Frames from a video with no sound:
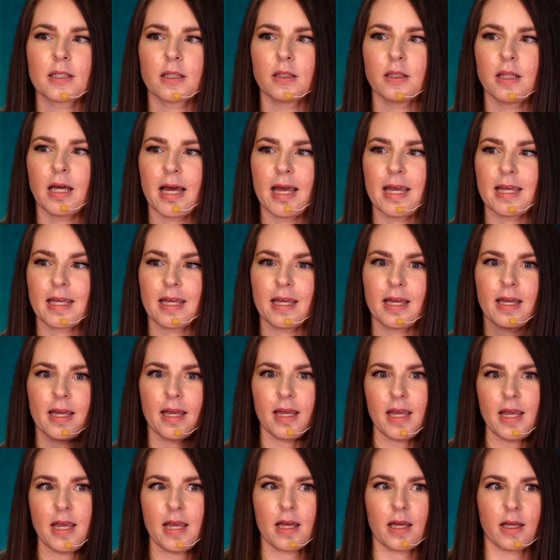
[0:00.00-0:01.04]
like
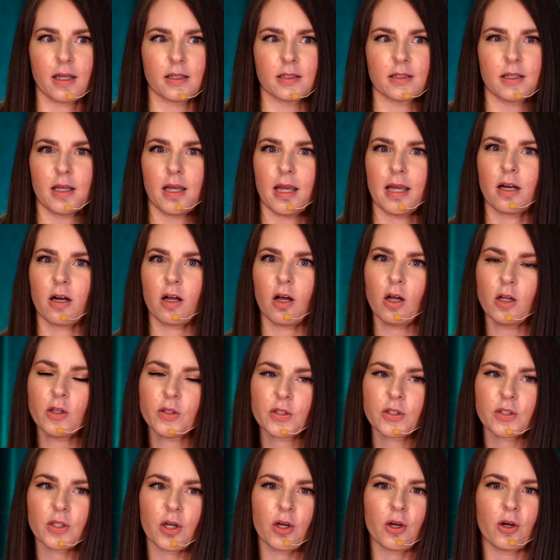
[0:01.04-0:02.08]
and
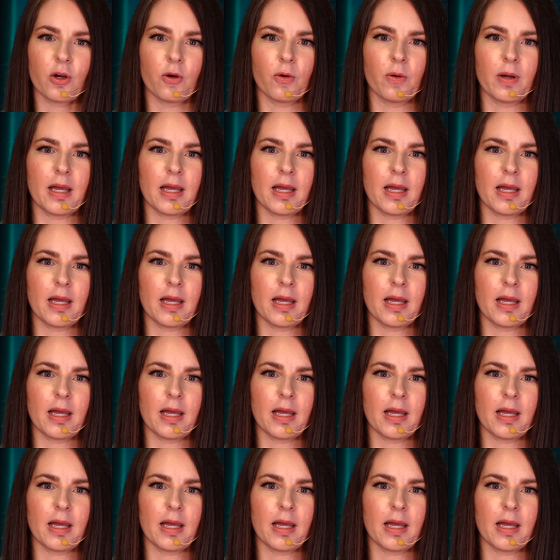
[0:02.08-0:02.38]
also,